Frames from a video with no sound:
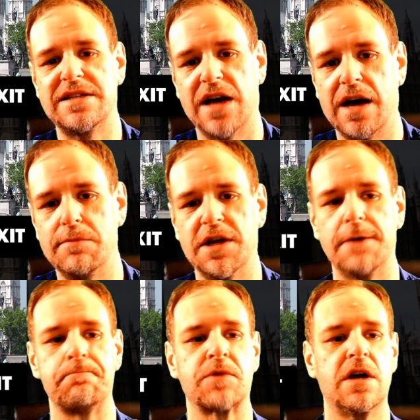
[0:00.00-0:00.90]
timed
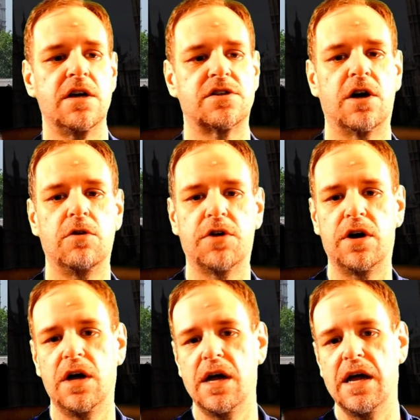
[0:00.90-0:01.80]
it so
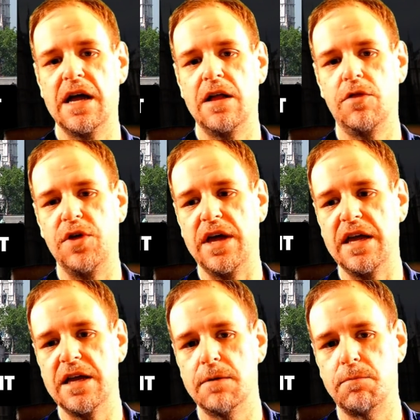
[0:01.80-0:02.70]
that the